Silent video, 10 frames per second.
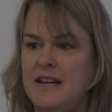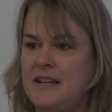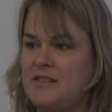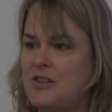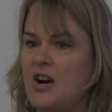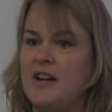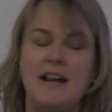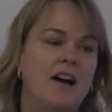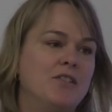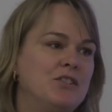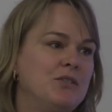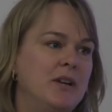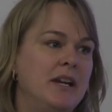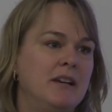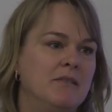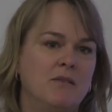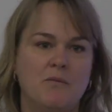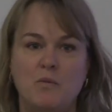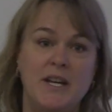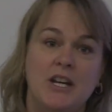he started out doing
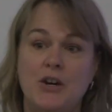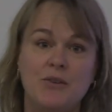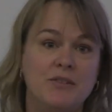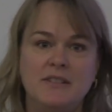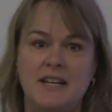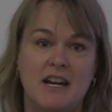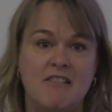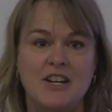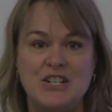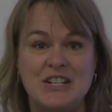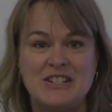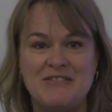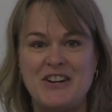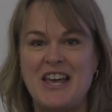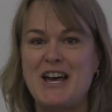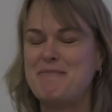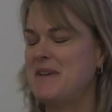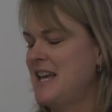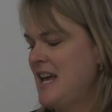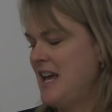window decorations for
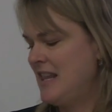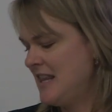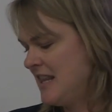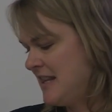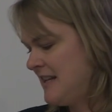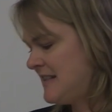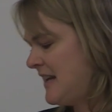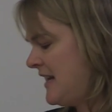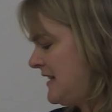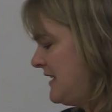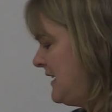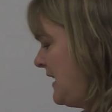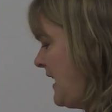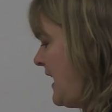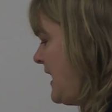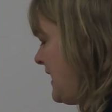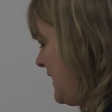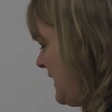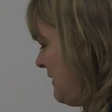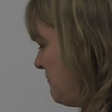them, and then they said,
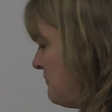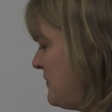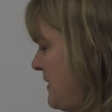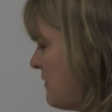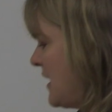hey, we